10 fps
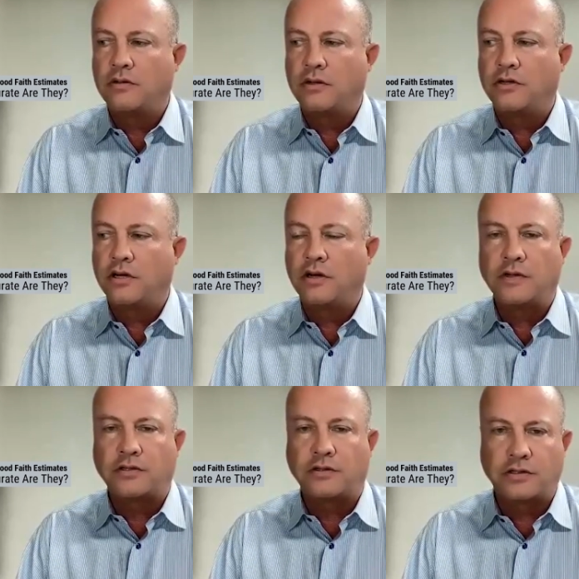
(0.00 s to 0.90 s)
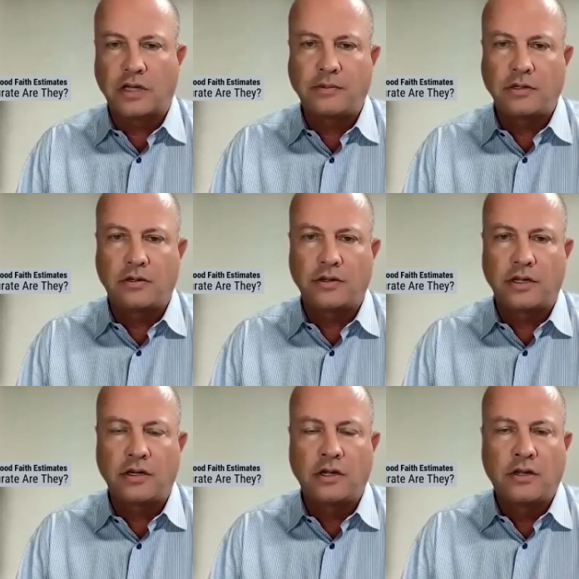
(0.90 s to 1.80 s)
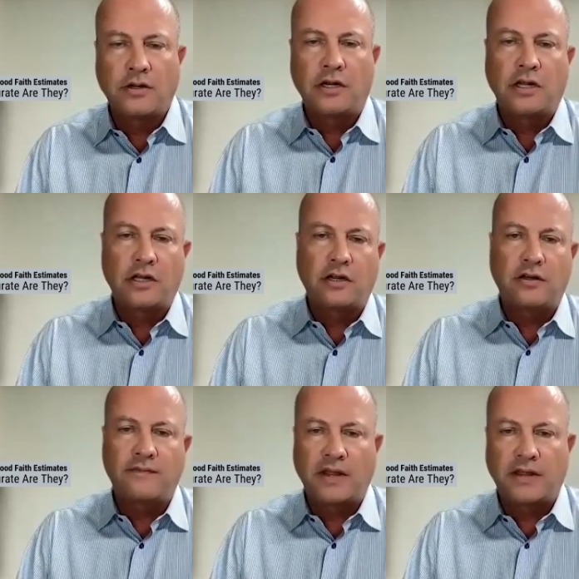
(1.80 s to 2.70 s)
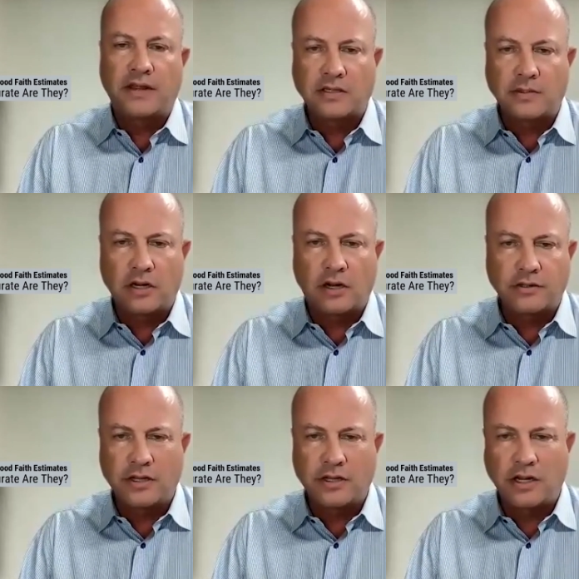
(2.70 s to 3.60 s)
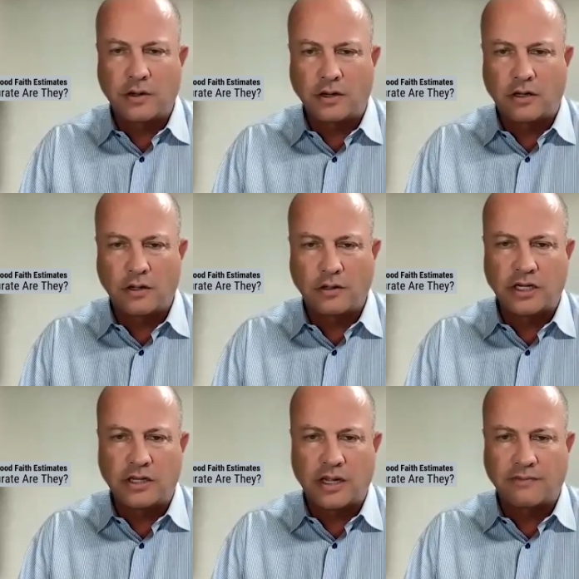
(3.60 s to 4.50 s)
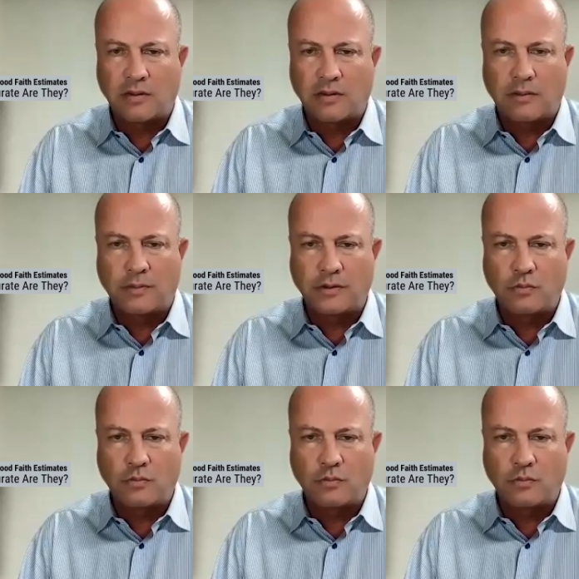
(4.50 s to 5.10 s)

nervous or skeptical that they're going to get a good faith estimate and all of a sudden they go to closing and they have to come up with